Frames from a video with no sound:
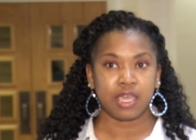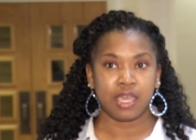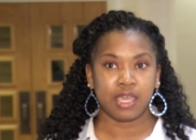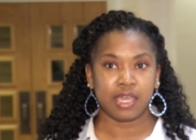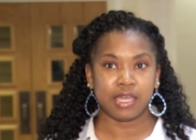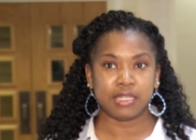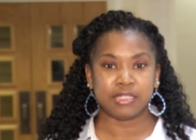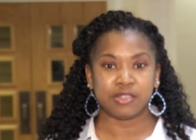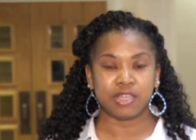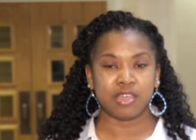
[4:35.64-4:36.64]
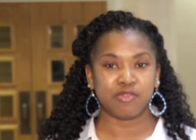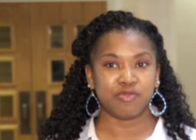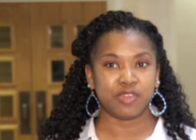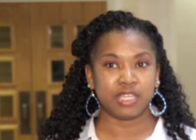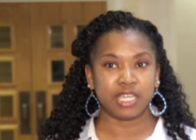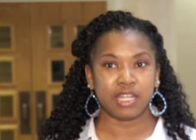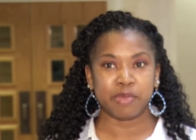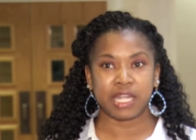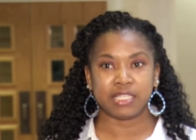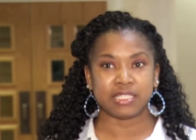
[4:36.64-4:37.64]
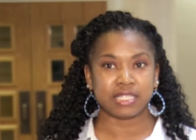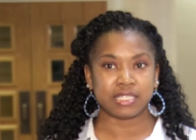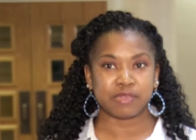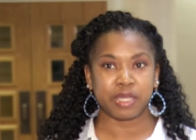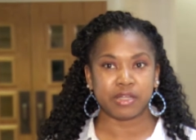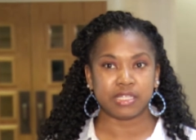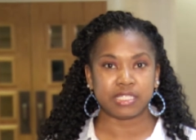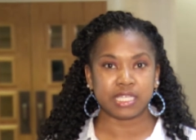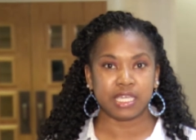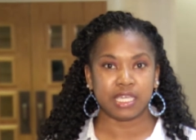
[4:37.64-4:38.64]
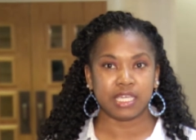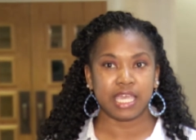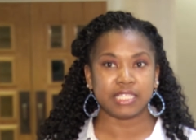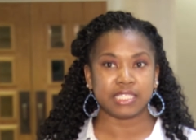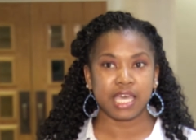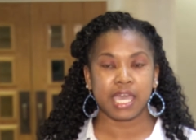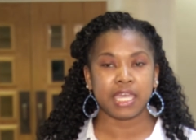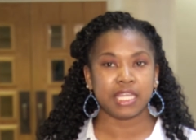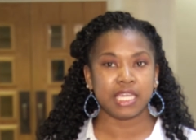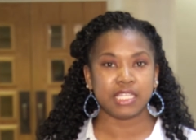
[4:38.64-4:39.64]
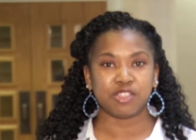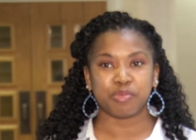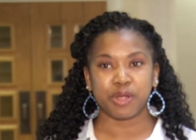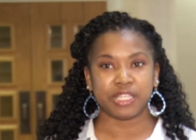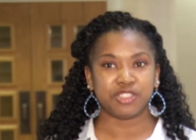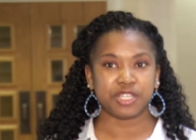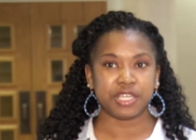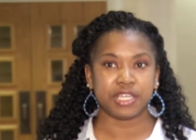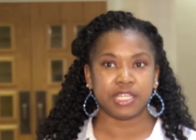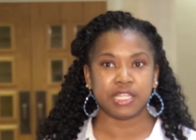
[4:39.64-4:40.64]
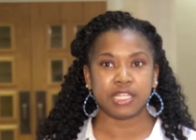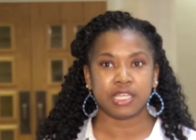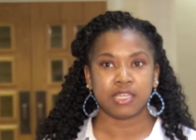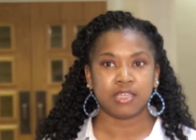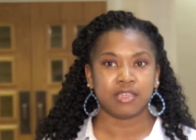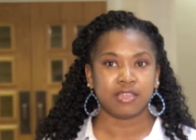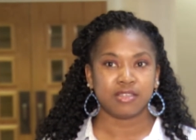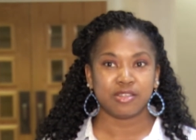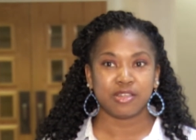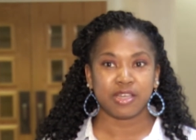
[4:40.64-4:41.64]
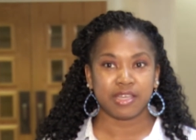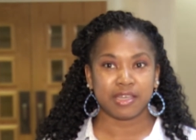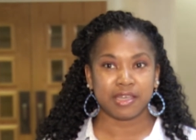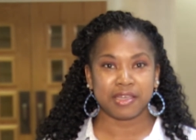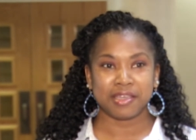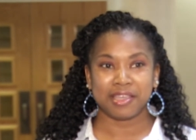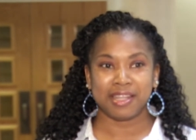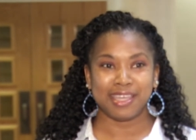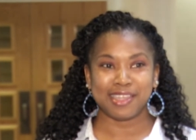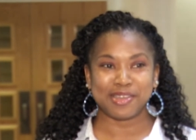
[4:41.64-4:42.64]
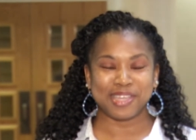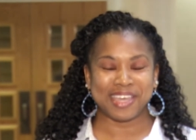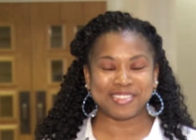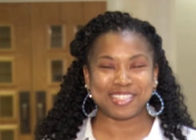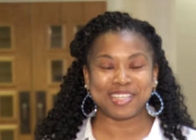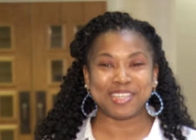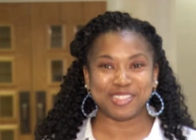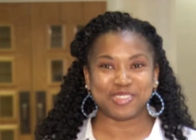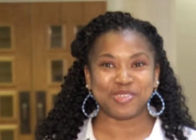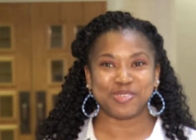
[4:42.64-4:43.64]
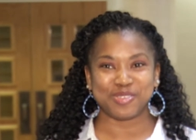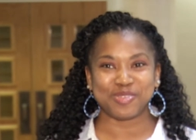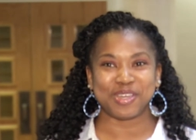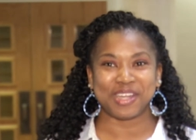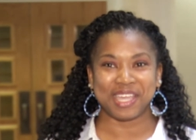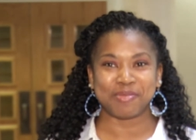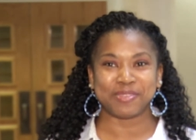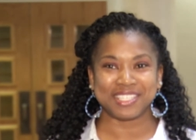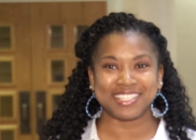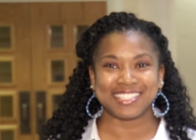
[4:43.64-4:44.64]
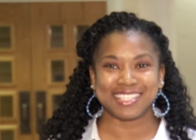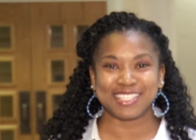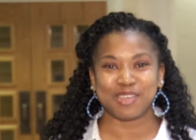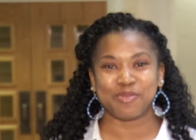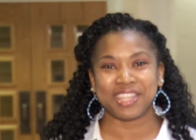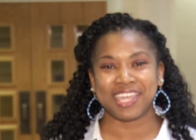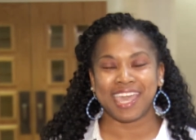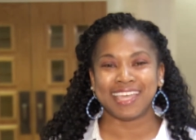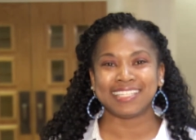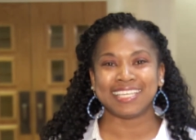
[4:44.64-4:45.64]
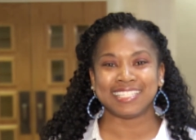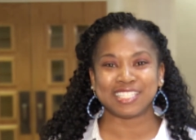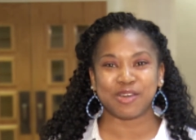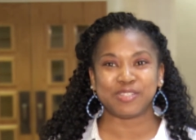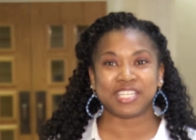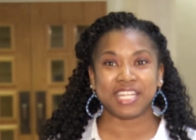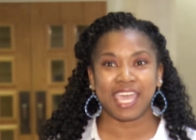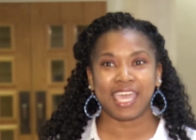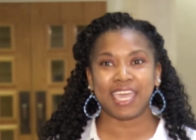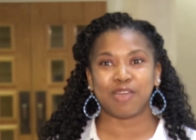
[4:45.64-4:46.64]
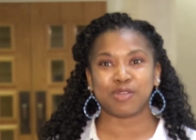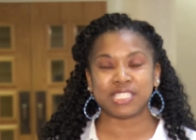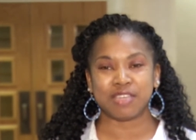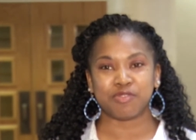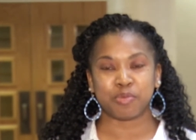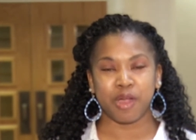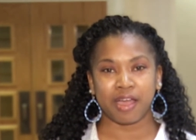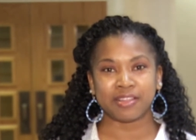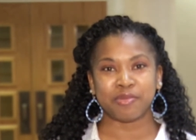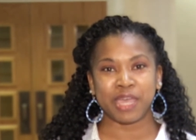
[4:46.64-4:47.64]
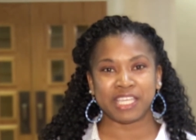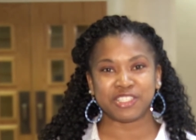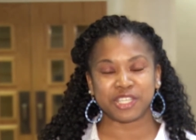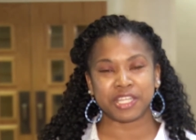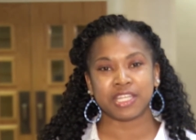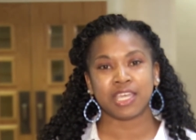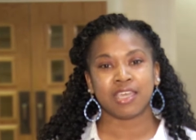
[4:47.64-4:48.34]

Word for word: and if anybody is experiencing anxiety, depression, any other counseling issues, we are able to assist them with that. And so today I received a proclamation